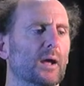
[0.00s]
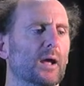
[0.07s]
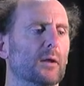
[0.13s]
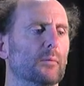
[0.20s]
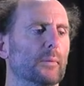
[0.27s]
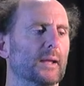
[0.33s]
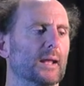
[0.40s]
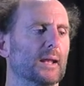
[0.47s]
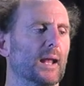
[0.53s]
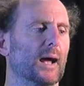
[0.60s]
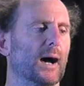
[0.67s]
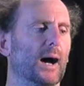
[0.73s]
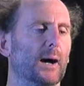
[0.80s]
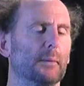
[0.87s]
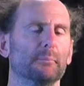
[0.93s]
We can
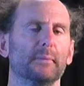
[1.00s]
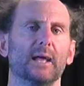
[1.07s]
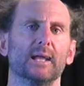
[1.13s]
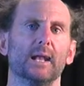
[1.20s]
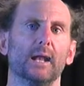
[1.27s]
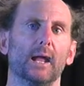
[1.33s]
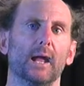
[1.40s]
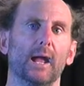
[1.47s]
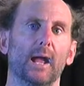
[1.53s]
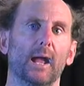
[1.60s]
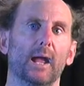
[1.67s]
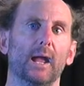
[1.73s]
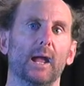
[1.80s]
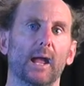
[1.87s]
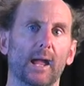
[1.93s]
update
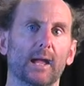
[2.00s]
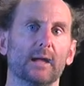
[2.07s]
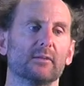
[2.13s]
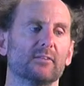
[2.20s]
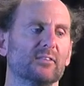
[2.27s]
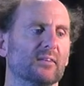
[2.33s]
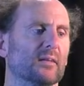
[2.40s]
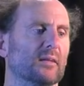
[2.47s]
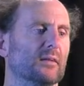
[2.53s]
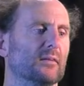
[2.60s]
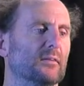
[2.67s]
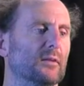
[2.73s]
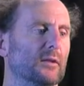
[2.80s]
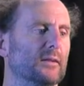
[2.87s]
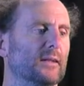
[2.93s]
x
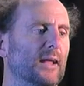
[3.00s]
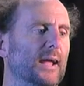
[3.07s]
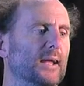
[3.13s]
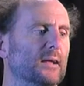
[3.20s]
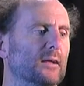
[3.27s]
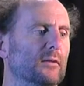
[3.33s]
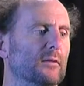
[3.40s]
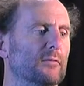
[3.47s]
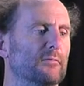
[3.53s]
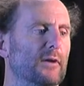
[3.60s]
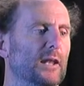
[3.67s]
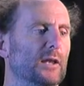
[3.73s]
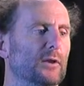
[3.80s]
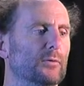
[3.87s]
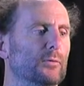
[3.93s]
to take the
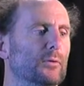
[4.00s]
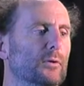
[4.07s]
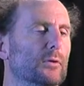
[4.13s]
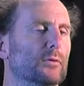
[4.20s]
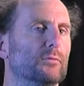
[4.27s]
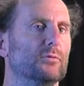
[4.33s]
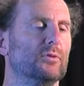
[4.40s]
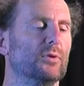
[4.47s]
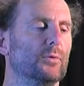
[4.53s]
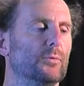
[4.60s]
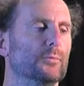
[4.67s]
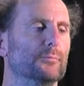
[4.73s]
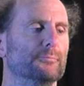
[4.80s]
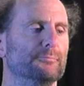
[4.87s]
value 2.